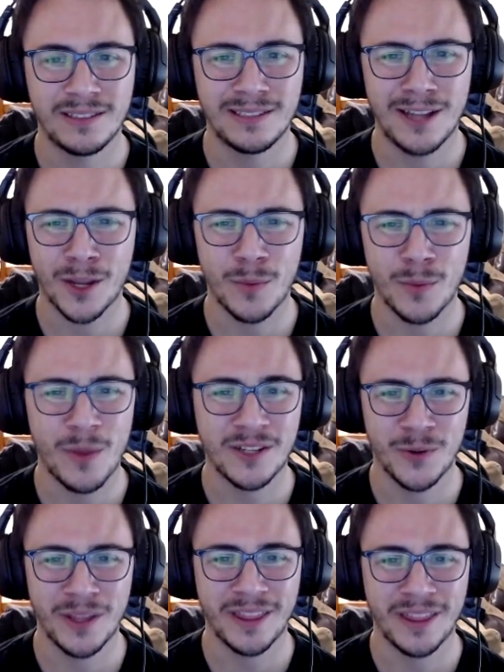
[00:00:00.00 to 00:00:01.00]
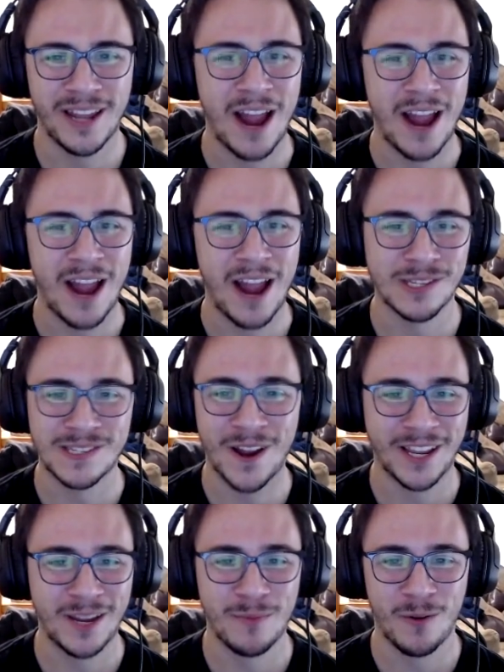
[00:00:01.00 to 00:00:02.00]
documentary that everyone is
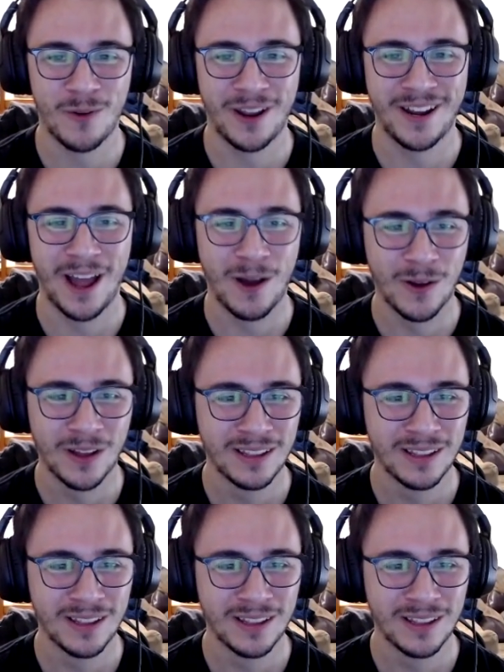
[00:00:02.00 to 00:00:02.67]
talking about right now.